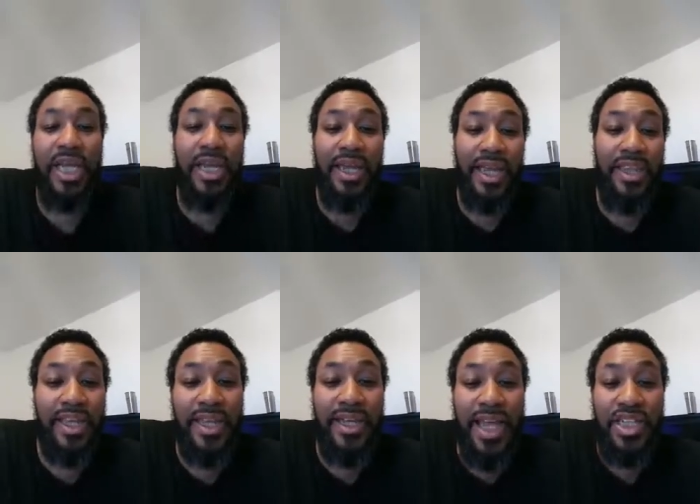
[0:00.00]
and
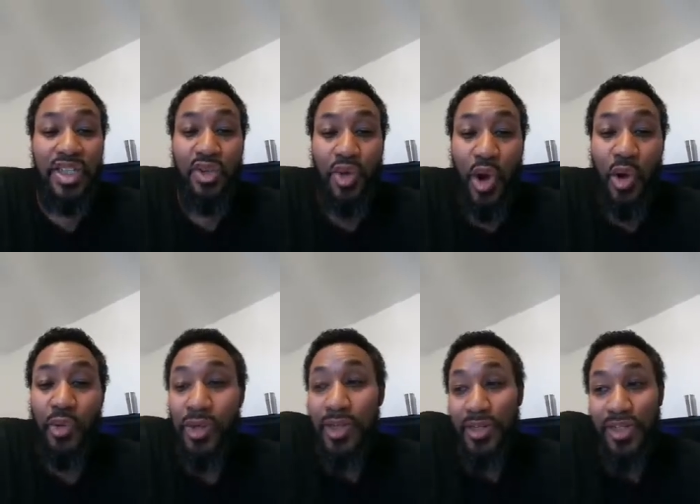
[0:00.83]
then next thing you know,
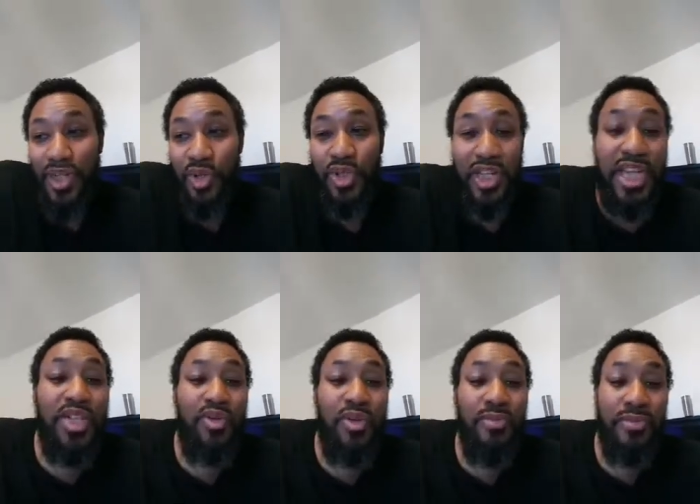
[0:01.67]
the children of
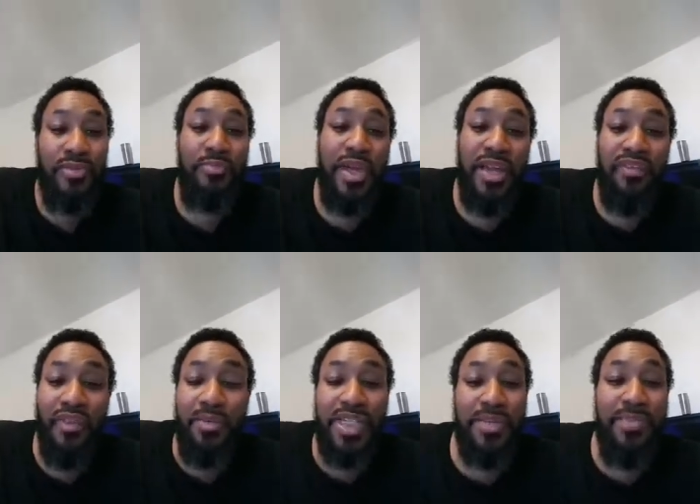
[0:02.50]
Israel, being from a
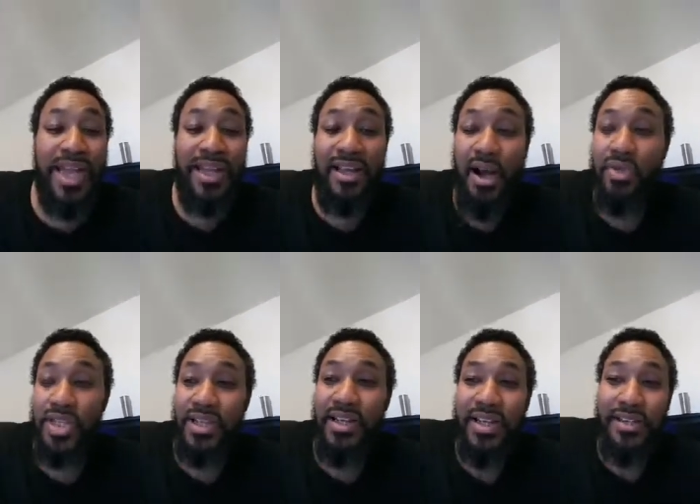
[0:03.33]
Semitic culture,
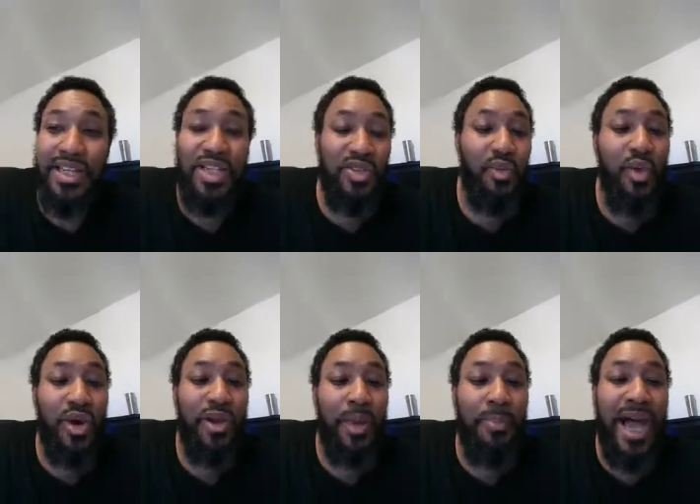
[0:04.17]
they took the word
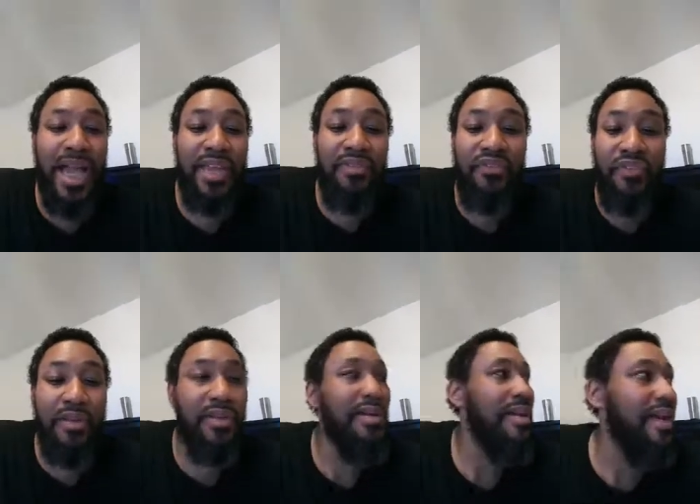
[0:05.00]
abba even
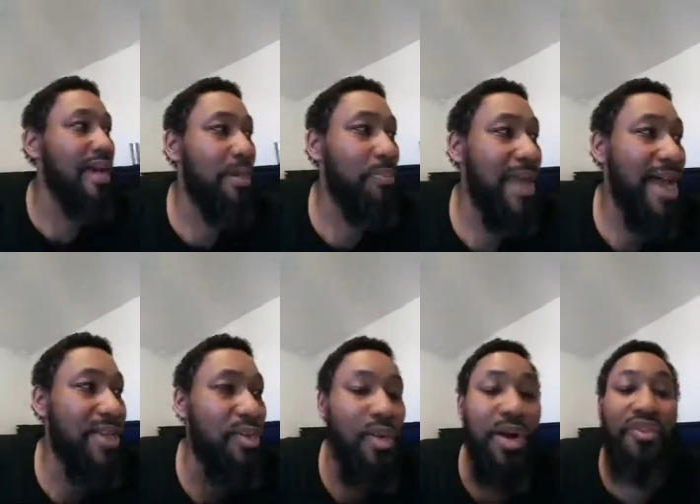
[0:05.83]
further and applied the
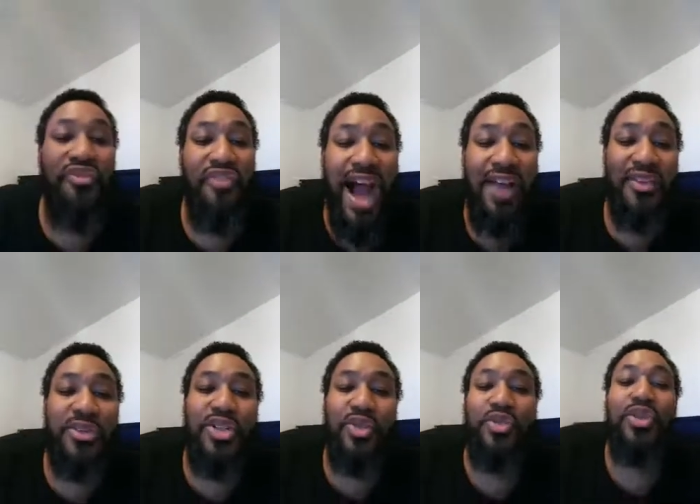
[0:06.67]
word father
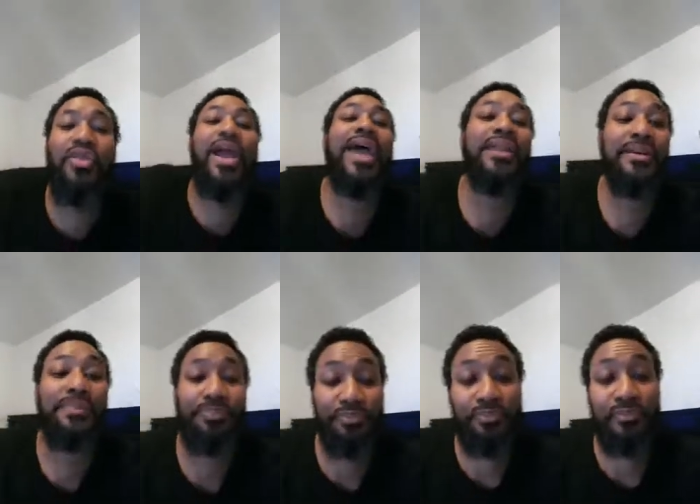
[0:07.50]
to the creator.
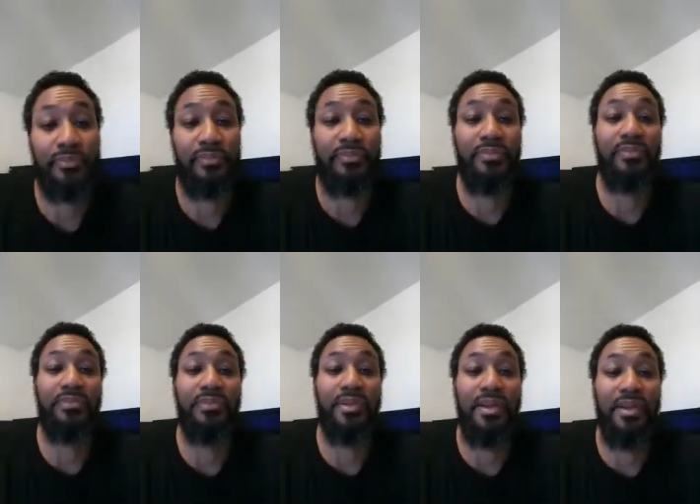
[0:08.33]

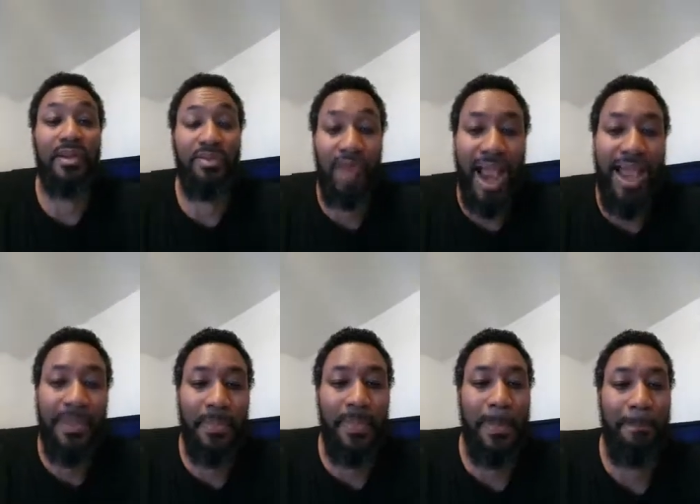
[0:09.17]
Right?
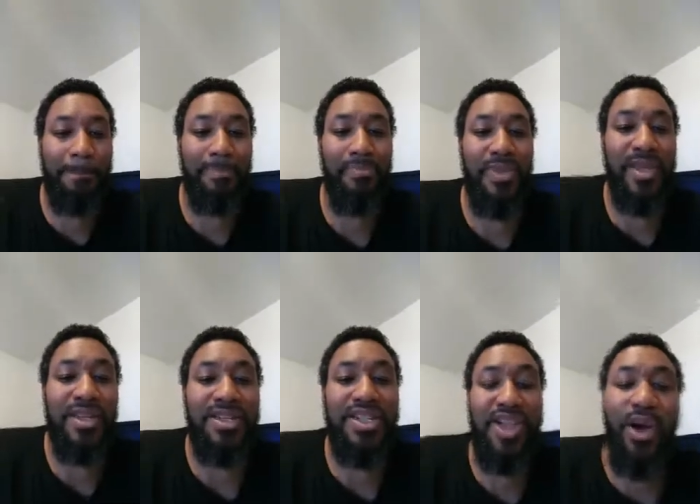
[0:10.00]

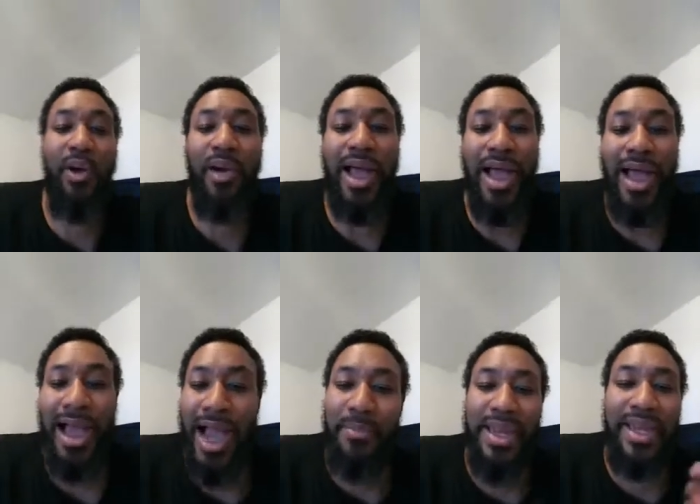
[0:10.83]
So, I
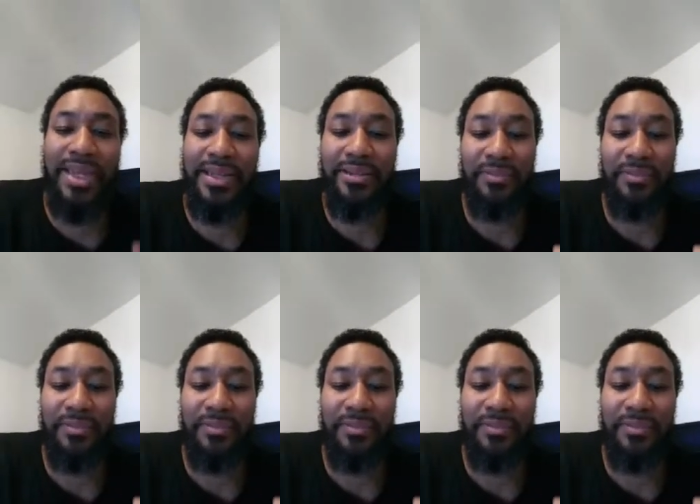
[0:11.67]
mean,